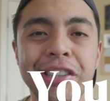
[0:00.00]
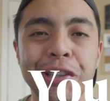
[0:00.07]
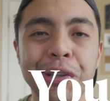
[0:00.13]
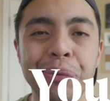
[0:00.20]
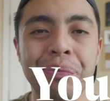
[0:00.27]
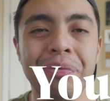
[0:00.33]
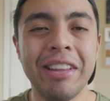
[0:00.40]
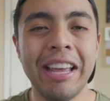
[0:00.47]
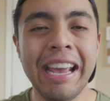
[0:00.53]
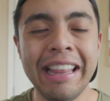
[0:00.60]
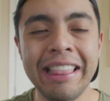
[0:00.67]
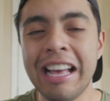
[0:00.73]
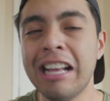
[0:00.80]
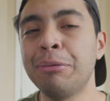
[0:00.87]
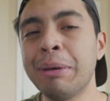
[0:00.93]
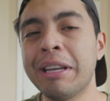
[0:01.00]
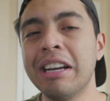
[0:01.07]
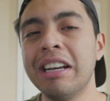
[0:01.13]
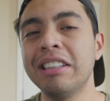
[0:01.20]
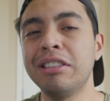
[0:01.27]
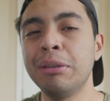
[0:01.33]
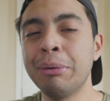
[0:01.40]
you. And that's
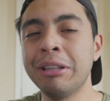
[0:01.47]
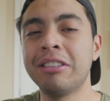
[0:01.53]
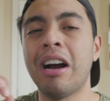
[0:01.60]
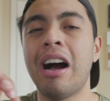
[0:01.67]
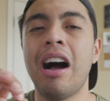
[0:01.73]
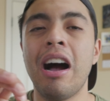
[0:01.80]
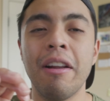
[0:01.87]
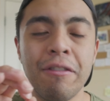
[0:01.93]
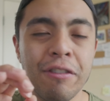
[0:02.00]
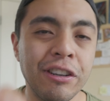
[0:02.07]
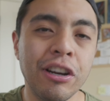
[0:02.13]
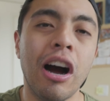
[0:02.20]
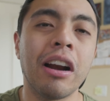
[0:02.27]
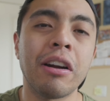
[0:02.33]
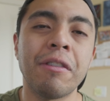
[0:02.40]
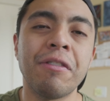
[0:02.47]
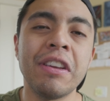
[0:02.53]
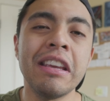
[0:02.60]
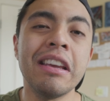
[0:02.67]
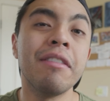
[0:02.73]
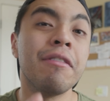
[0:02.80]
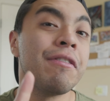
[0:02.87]
because you've been taught
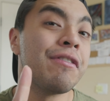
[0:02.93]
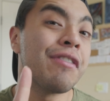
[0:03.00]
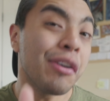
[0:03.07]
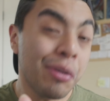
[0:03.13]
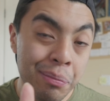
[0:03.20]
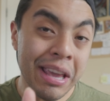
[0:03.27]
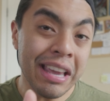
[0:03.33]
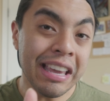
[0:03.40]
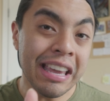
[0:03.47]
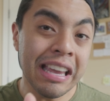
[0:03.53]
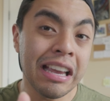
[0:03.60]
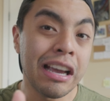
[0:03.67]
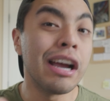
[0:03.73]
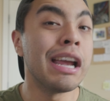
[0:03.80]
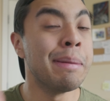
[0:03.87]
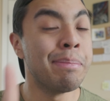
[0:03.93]
photography and filmmaking a